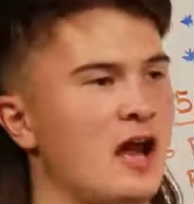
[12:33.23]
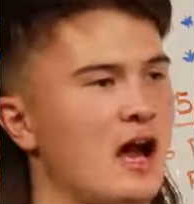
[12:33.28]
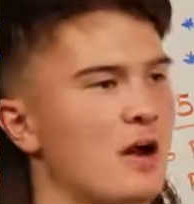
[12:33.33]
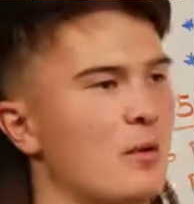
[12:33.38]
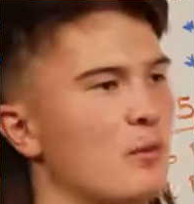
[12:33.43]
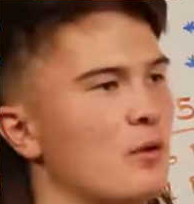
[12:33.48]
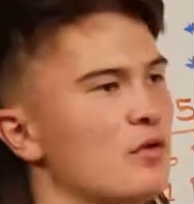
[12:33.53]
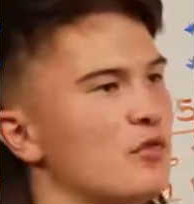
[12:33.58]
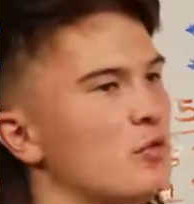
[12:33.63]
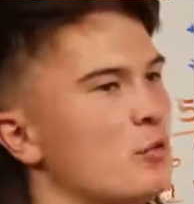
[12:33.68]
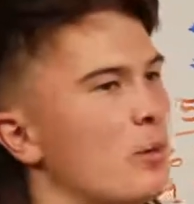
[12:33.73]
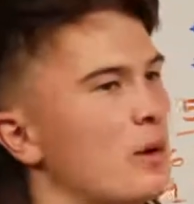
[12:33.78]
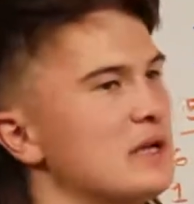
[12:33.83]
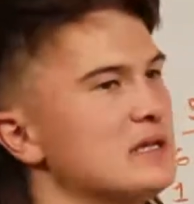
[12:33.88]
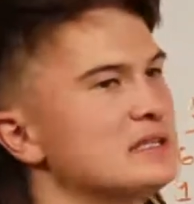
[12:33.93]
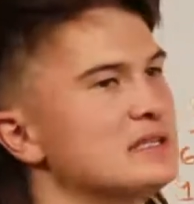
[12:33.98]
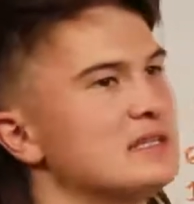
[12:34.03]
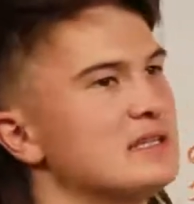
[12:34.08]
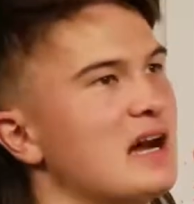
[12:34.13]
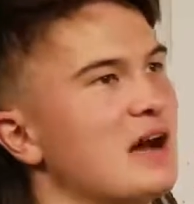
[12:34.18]
I want the
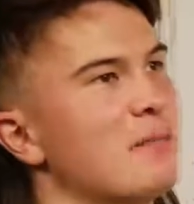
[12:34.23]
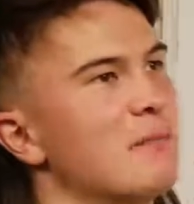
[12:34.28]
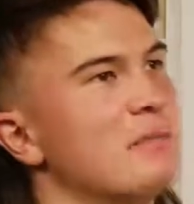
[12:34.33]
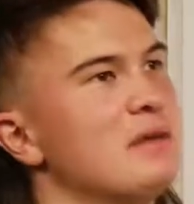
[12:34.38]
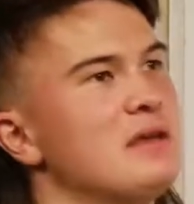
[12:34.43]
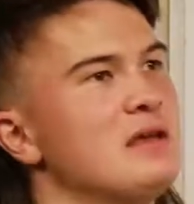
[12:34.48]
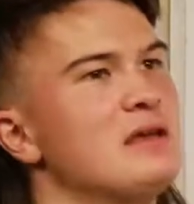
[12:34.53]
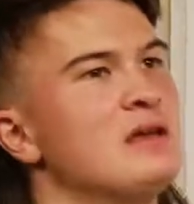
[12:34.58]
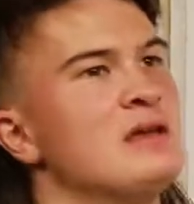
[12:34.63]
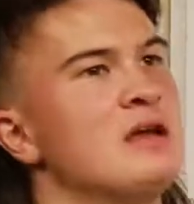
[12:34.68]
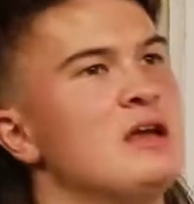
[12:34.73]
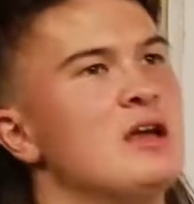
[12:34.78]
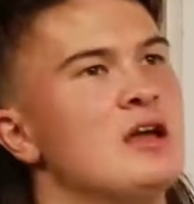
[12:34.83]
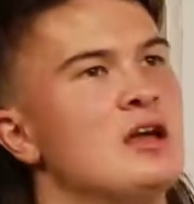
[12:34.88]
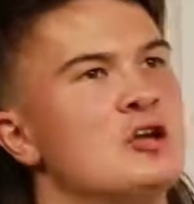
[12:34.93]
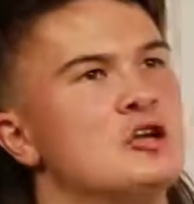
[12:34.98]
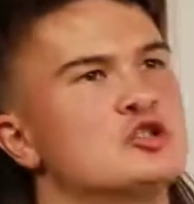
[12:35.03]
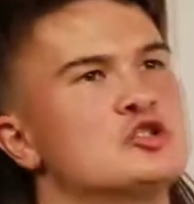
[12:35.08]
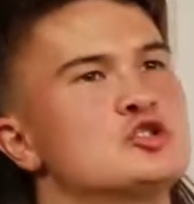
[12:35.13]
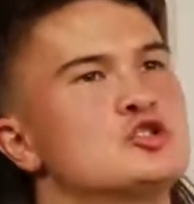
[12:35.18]
weight to not be
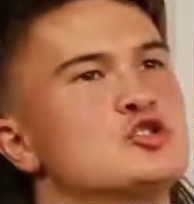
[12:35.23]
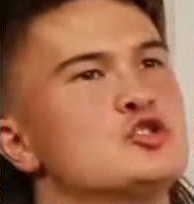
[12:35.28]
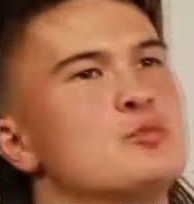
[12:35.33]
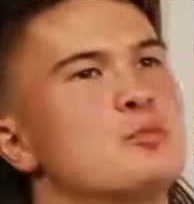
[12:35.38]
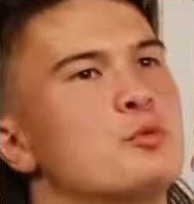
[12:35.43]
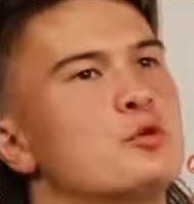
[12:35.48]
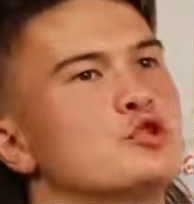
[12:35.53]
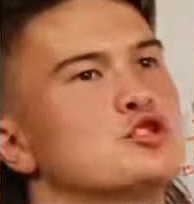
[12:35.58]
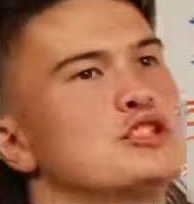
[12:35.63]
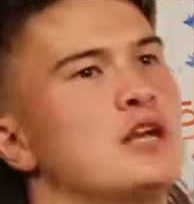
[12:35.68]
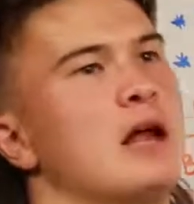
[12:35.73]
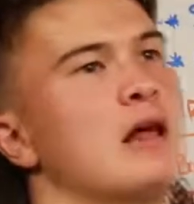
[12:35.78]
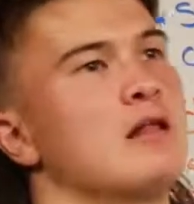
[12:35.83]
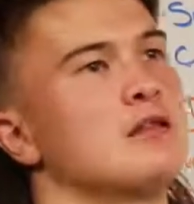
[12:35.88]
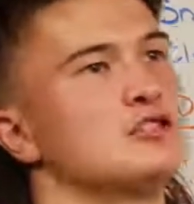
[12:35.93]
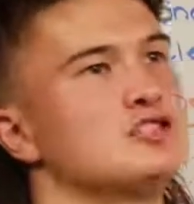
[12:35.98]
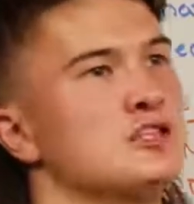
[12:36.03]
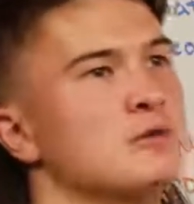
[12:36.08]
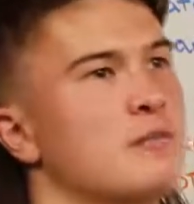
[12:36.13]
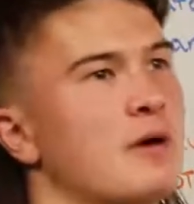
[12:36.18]
super
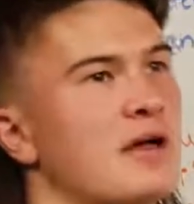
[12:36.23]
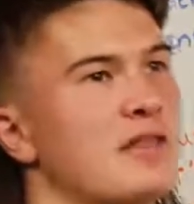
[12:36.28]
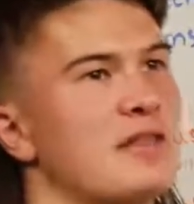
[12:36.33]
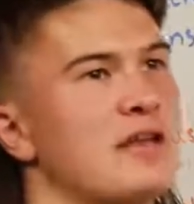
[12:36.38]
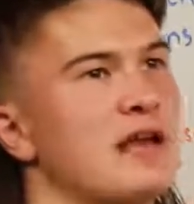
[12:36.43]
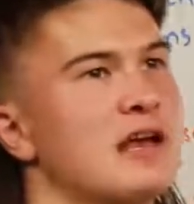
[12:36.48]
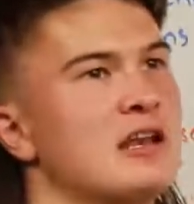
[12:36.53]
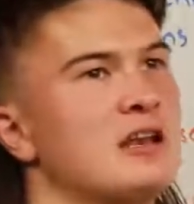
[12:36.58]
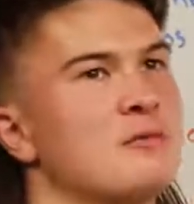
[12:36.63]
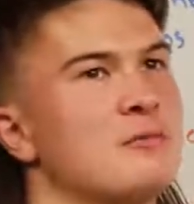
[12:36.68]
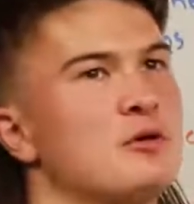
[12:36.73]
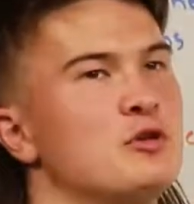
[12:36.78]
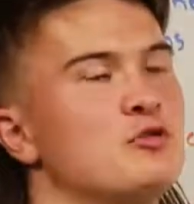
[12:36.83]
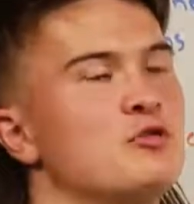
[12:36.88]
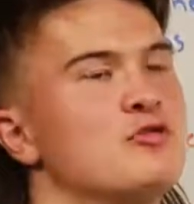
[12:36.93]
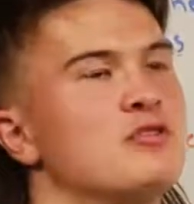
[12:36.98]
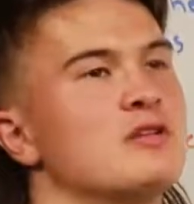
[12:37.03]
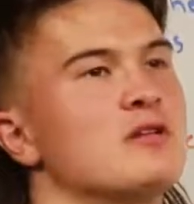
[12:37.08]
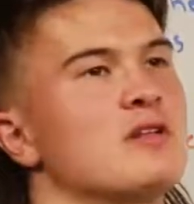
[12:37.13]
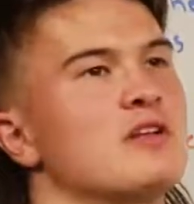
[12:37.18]
challenging by the end, but you
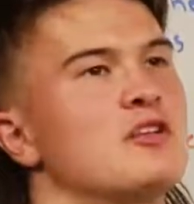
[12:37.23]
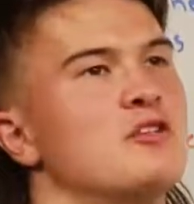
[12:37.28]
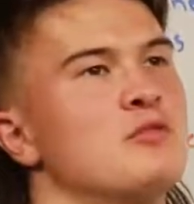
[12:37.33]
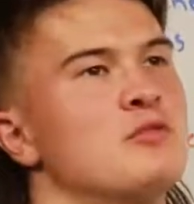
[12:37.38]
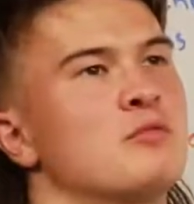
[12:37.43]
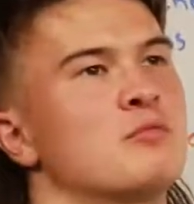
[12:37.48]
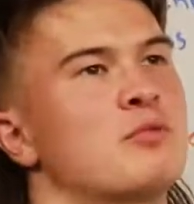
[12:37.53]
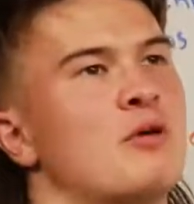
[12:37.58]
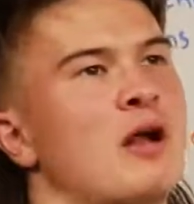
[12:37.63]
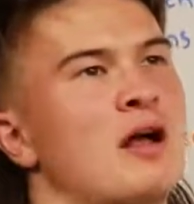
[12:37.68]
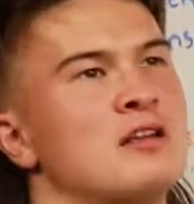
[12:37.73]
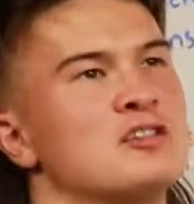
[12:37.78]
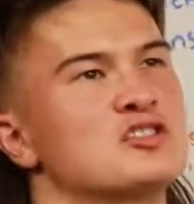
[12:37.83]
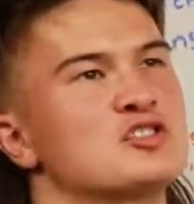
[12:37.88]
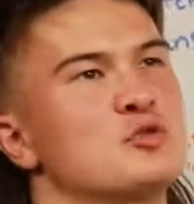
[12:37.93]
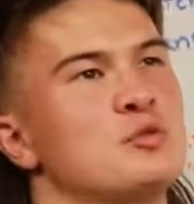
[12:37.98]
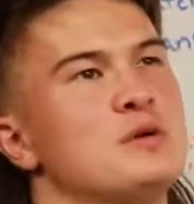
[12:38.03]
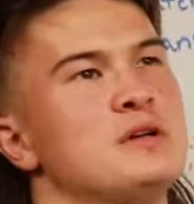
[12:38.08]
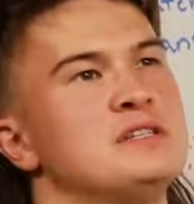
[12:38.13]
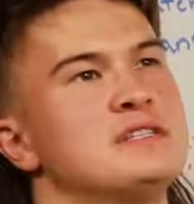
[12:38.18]
feel like you can probably
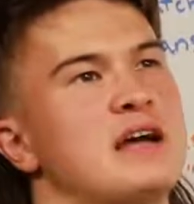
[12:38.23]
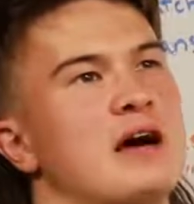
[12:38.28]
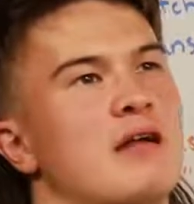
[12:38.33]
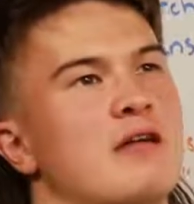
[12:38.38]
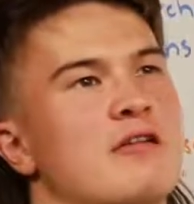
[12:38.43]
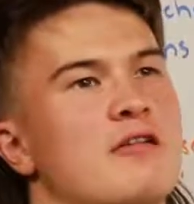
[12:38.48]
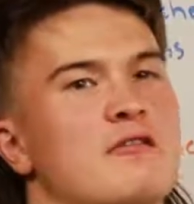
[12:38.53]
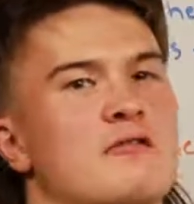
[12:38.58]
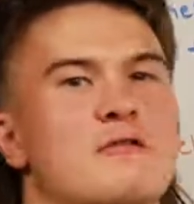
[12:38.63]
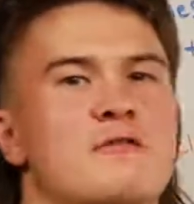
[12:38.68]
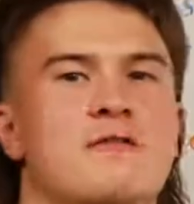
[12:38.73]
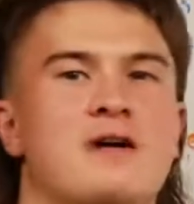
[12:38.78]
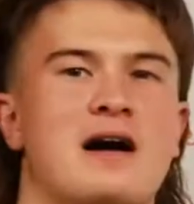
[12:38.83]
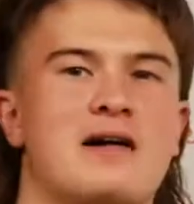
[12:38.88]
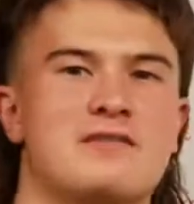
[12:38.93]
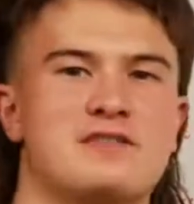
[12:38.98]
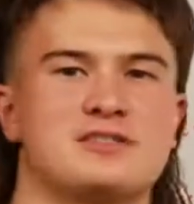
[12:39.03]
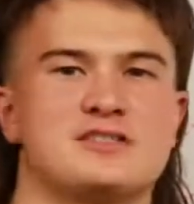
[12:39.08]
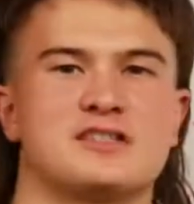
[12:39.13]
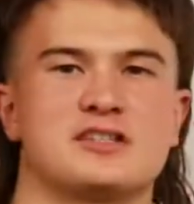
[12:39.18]
squeeze out another
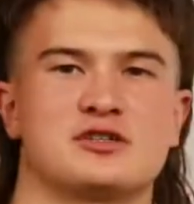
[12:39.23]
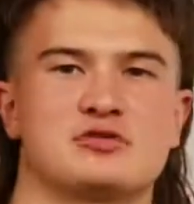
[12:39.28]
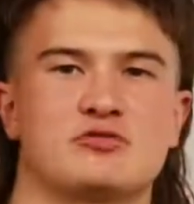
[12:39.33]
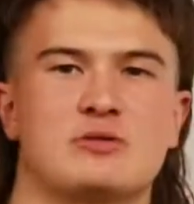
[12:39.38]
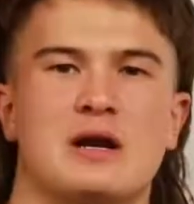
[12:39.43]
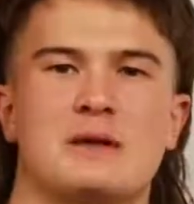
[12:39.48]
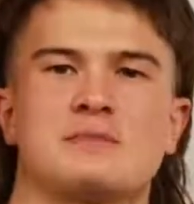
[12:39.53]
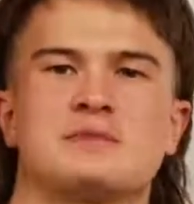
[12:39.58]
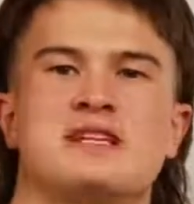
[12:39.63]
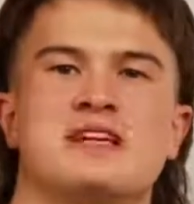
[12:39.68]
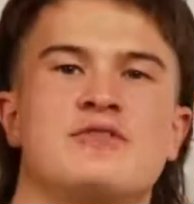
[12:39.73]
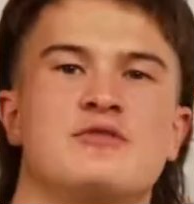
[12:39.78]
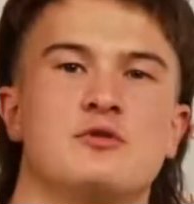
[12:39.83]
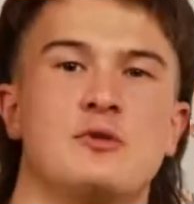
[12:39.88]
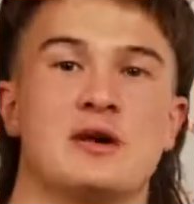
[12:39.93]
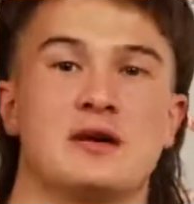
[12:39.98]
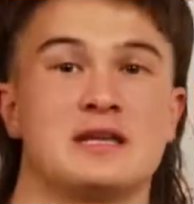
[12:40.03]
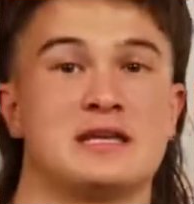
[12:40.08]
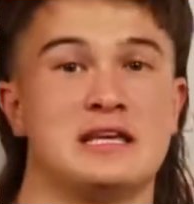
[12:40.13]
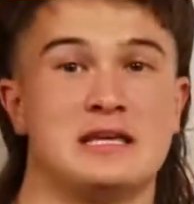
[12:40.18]
5 to 6 reps if
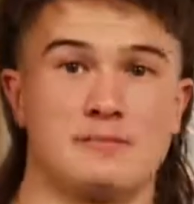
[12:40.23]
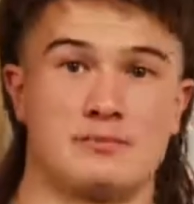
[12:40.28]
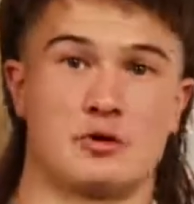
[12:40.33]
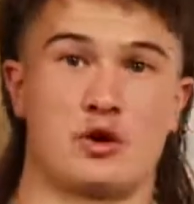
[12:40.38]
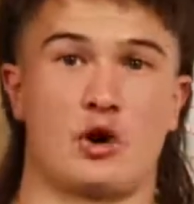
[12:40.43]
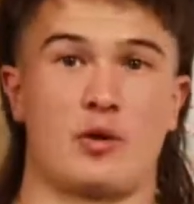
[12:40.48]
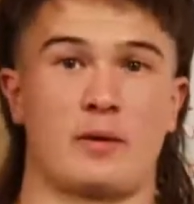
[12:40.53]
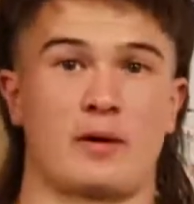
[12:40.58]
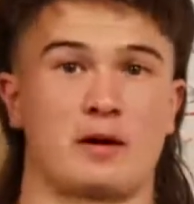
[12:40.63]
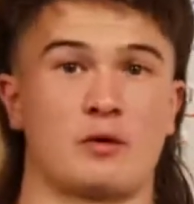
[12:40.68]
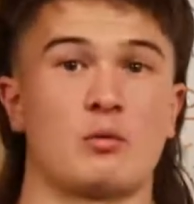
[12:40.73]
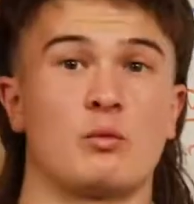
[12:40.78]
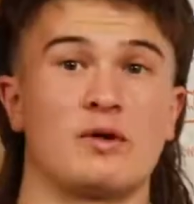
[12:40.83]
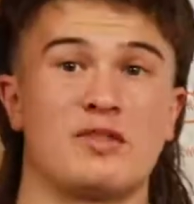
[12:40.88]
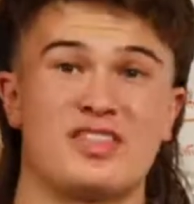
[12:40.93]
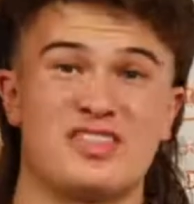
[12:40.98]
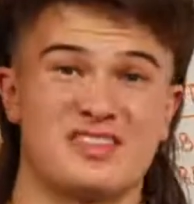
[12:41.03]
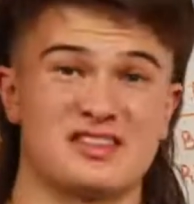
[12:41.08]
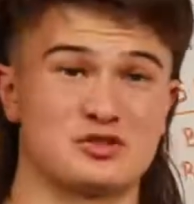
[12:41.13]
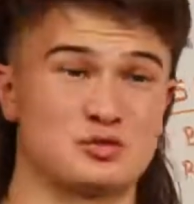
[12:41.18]
you had to keep going
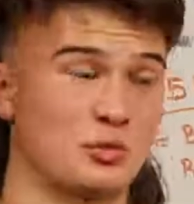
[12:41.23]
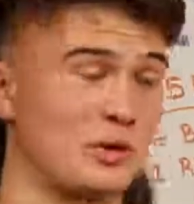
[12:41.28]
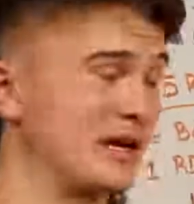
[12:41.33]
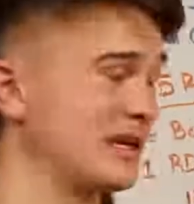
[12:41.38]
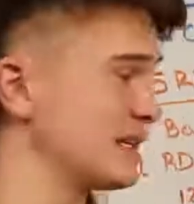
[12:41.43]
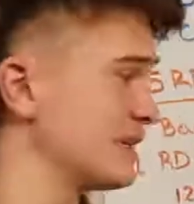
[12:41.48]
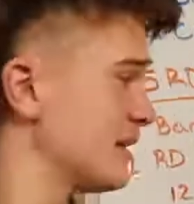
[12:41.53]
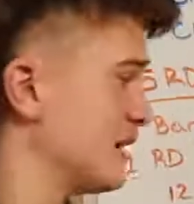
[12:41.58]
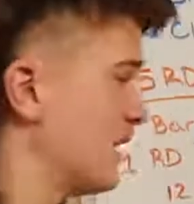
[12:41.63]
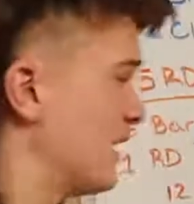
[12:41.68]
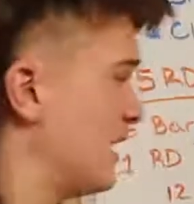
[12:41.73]
with this weight.